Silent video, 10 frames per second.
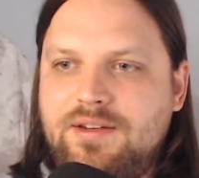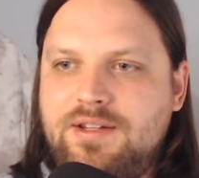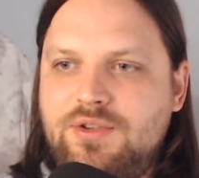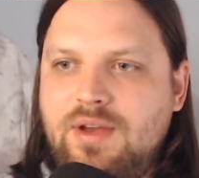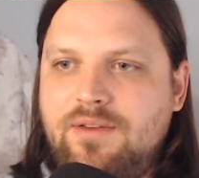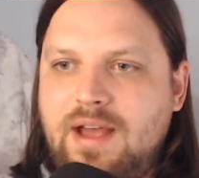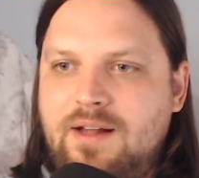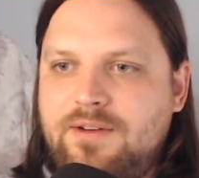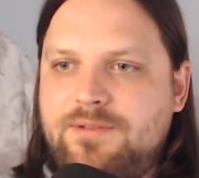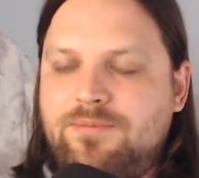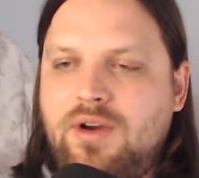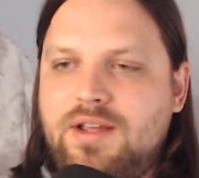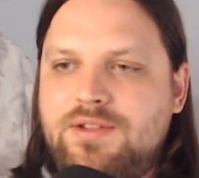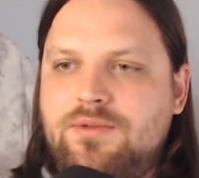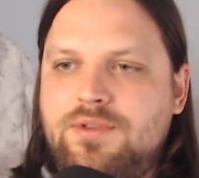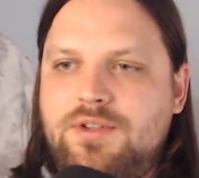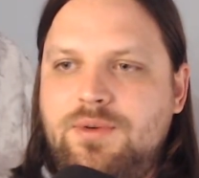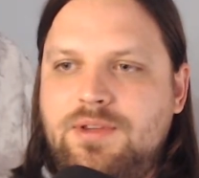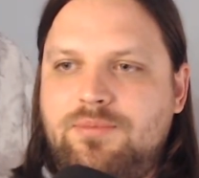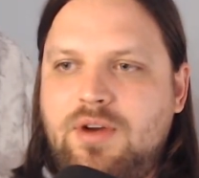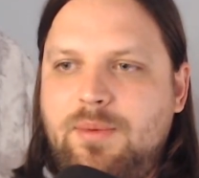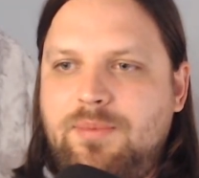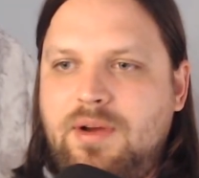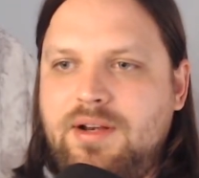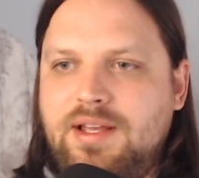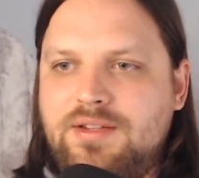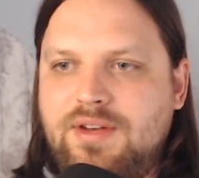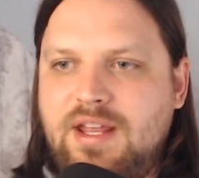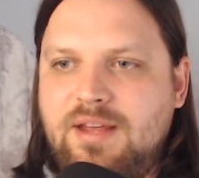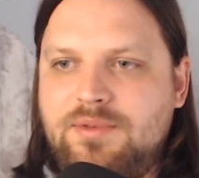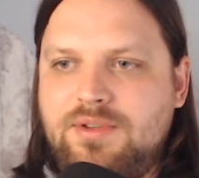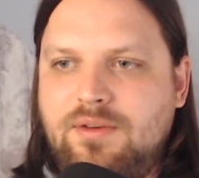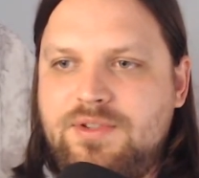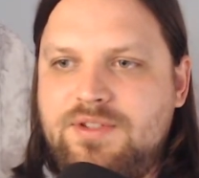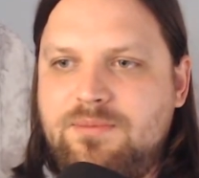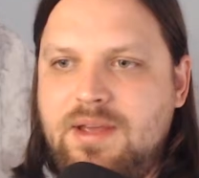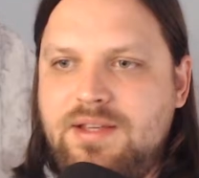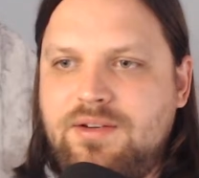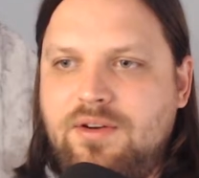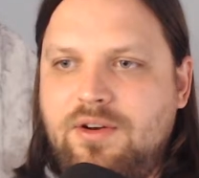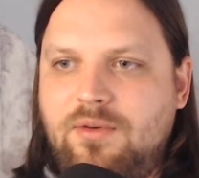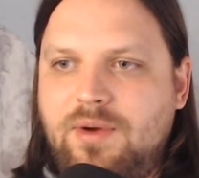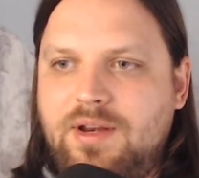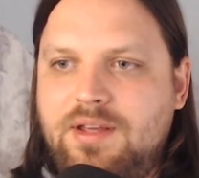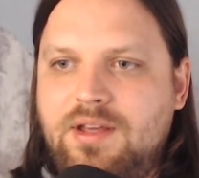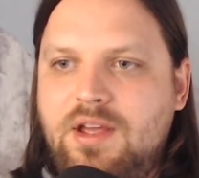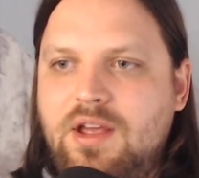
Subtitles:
did you have Alex Press, who's doing the Primer podcast on Amazon, which is amazing on already,